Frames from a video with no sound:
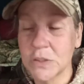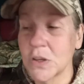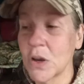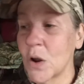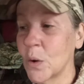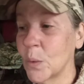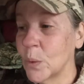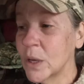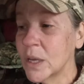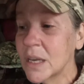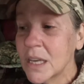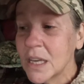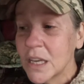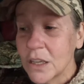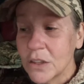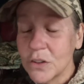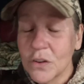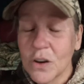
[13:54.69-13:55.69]
So,
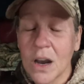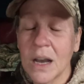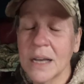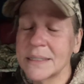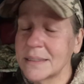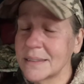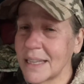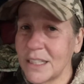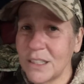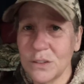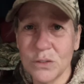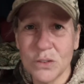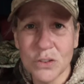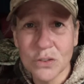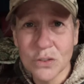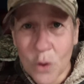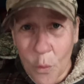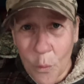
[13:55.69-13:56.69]
you guys, thank you
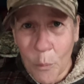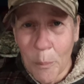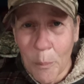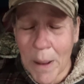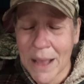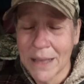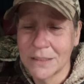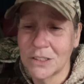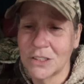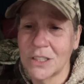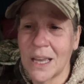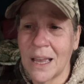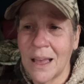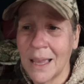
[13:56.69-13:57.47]
so much.